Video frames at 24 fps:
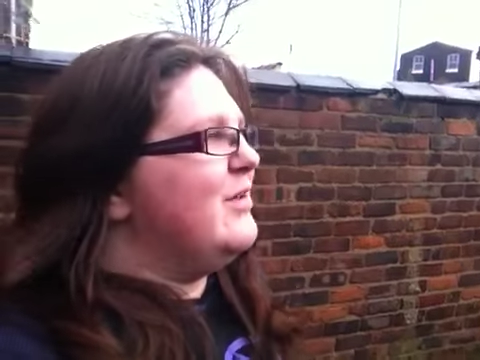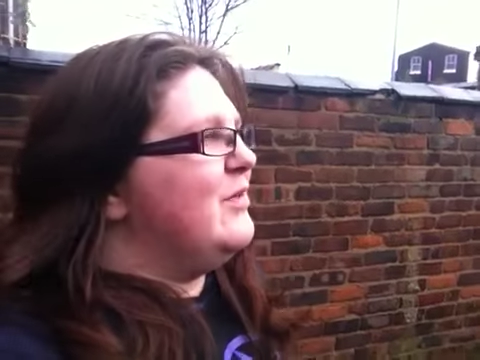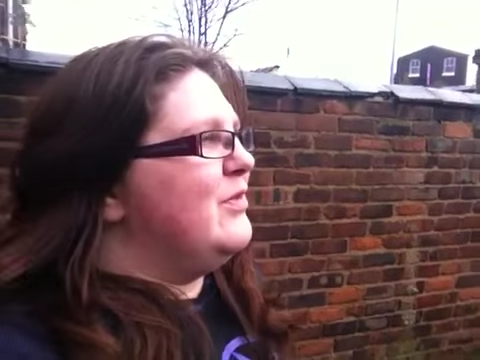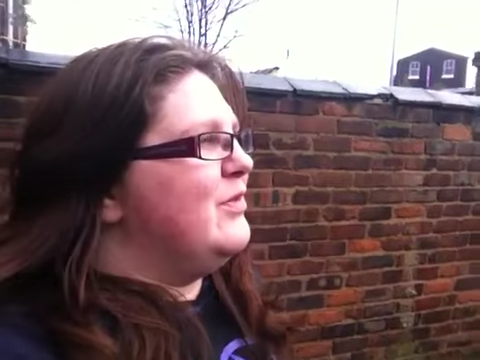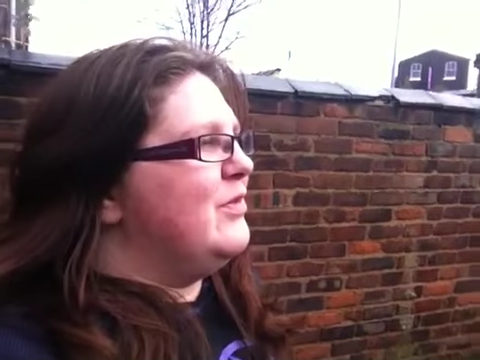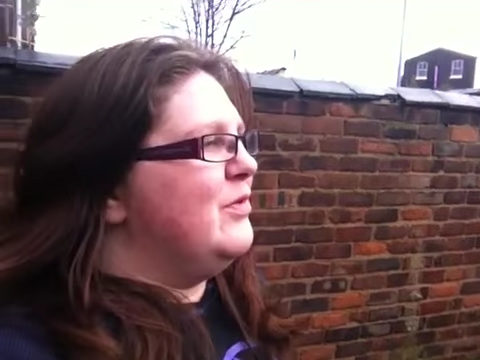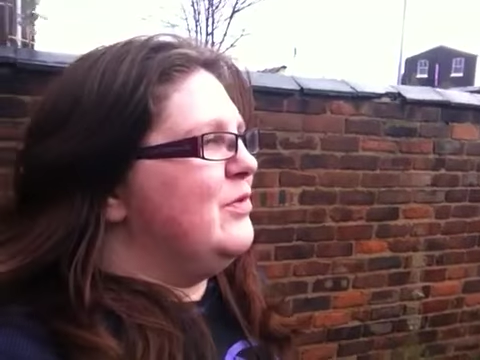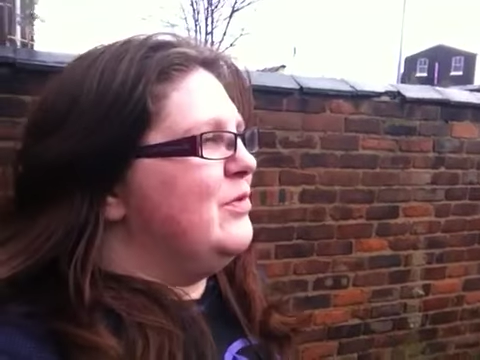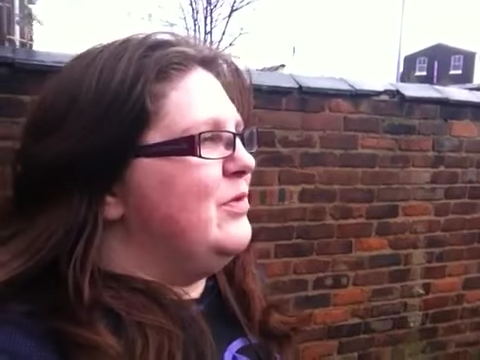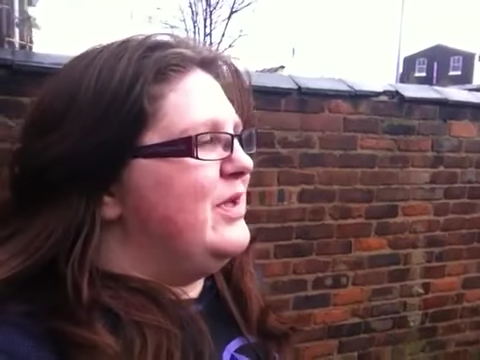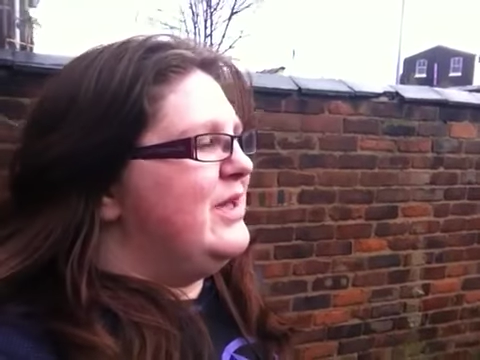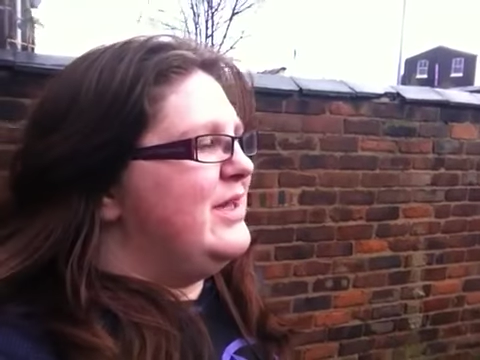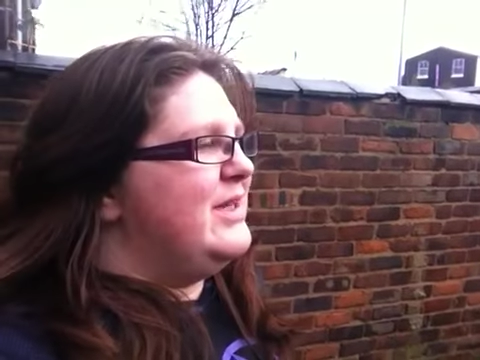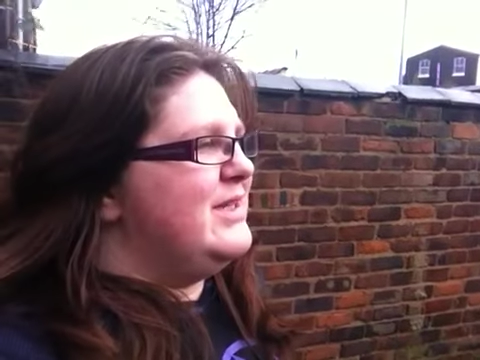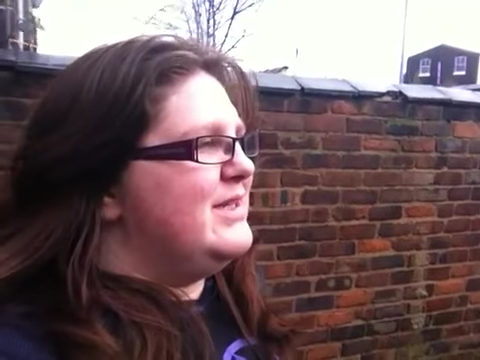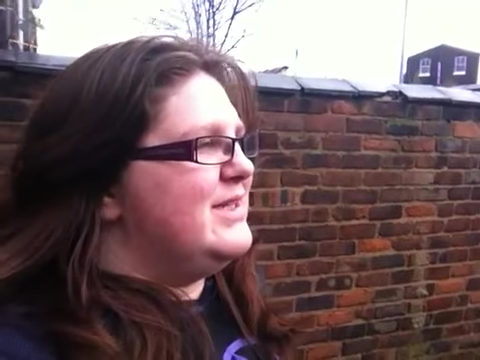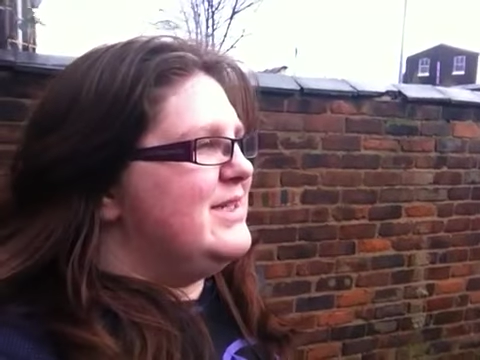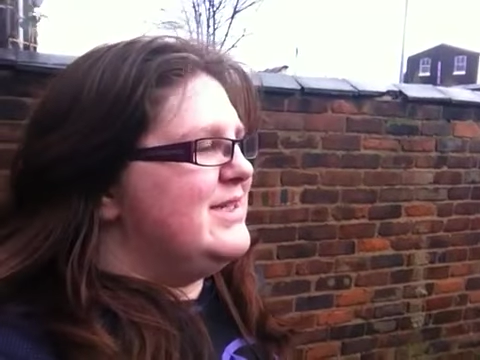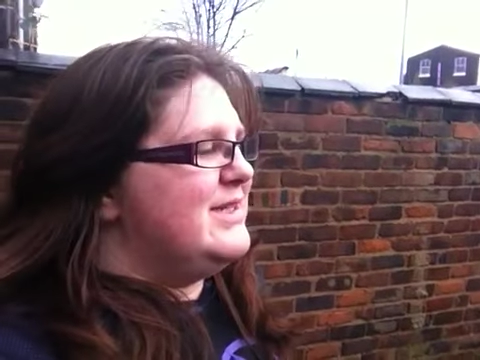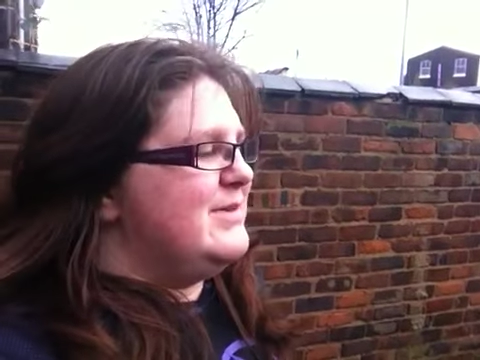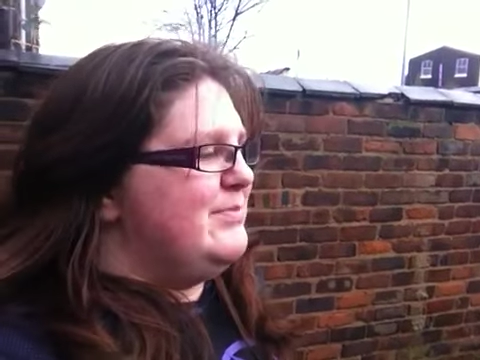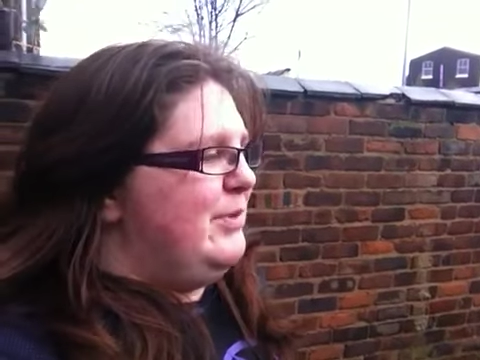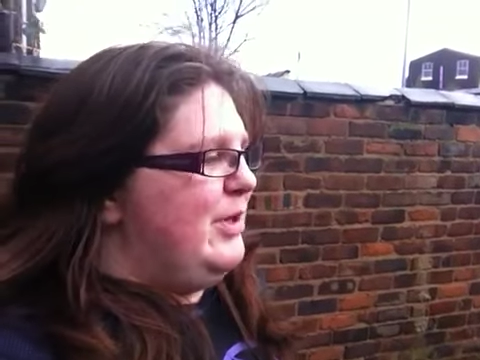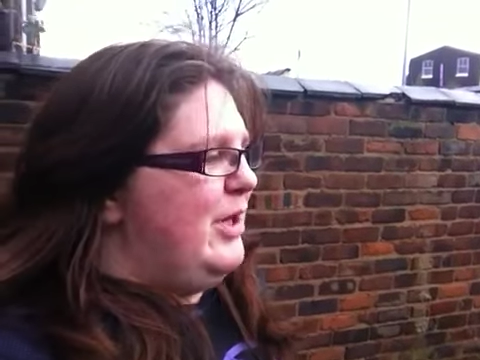The wind
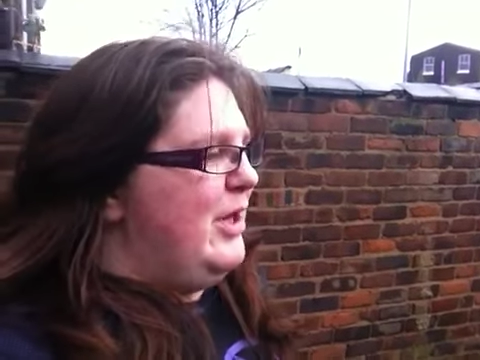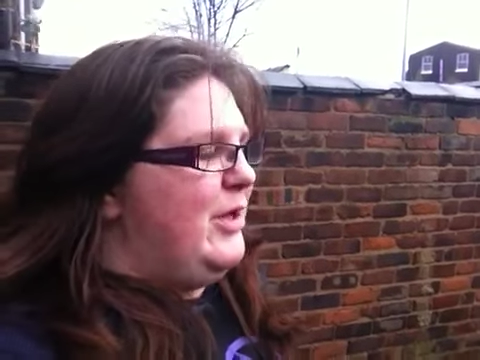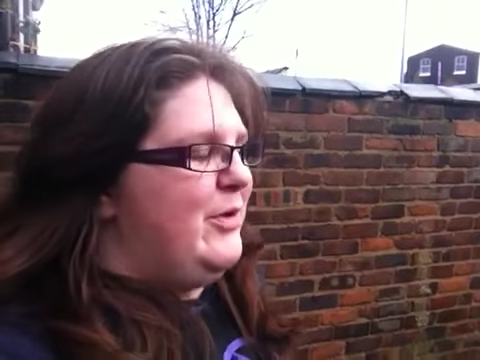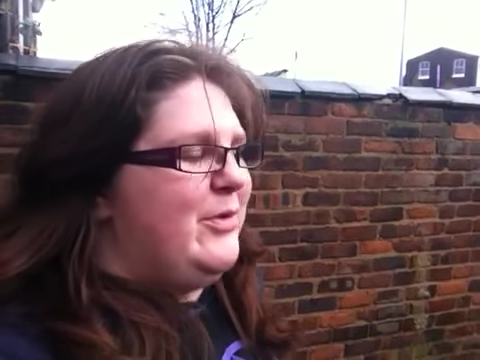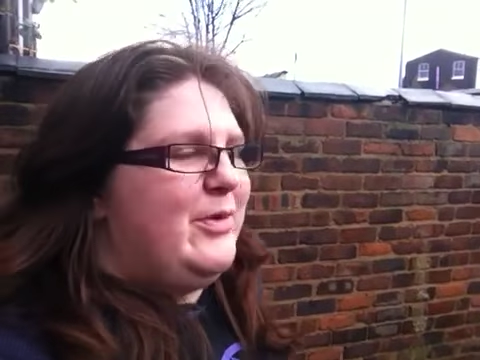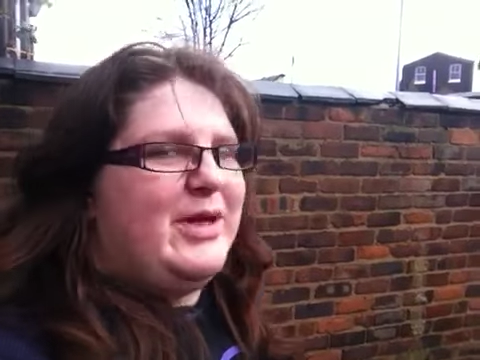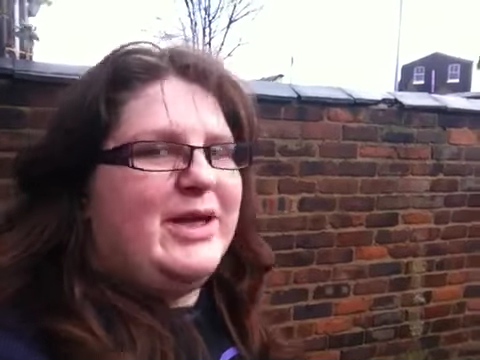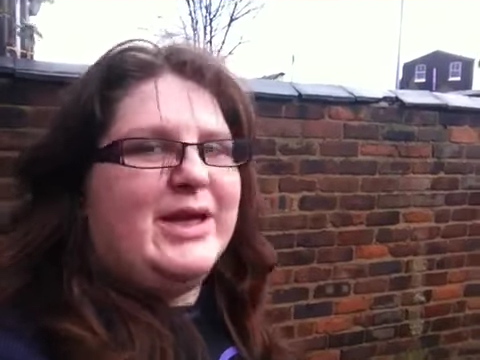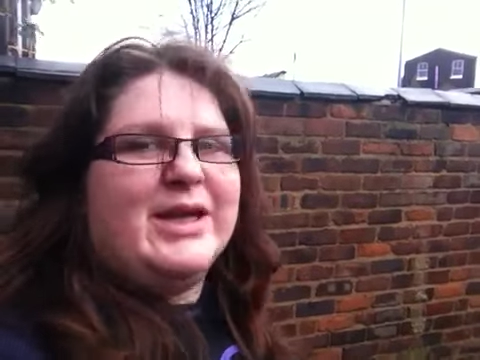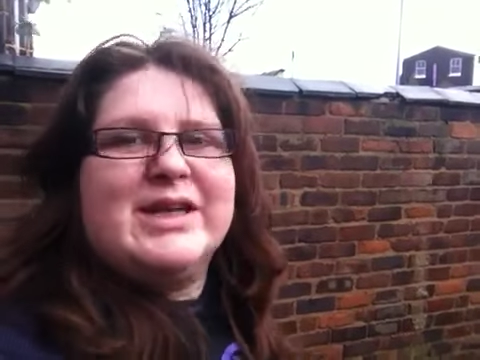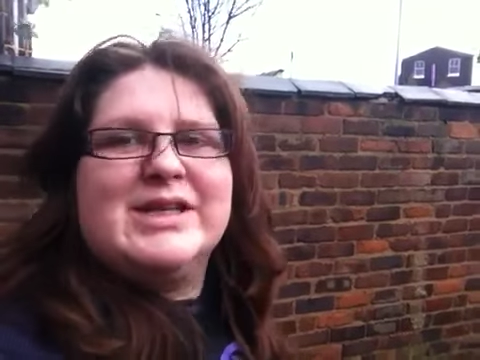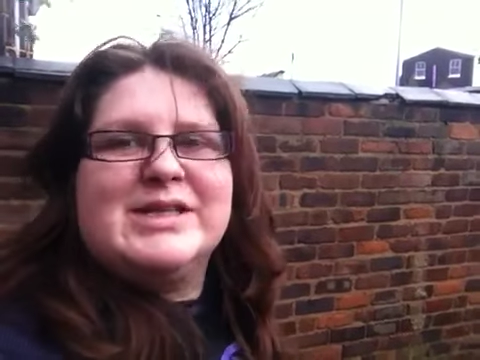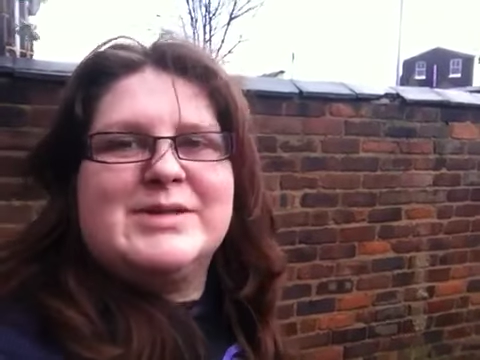is blowing,